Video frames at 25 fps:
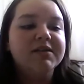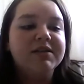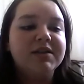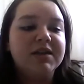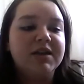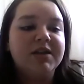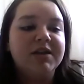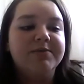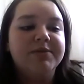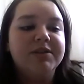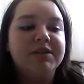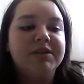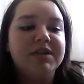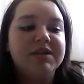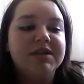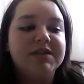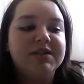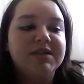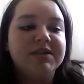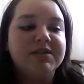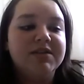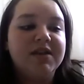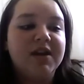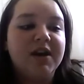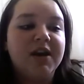deemed
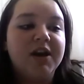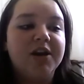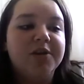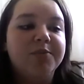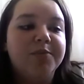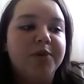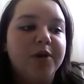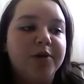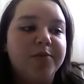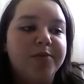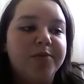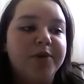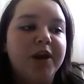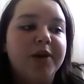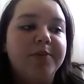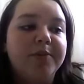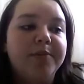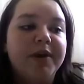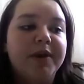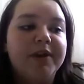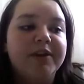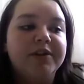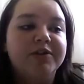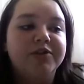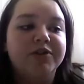necessary and
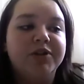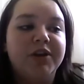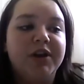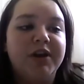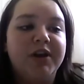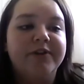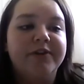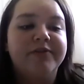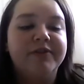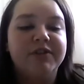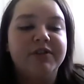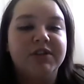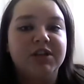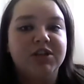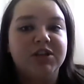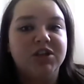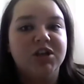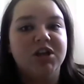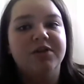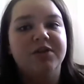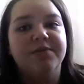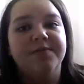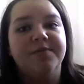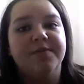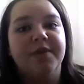appropriate by the treating
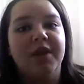physician.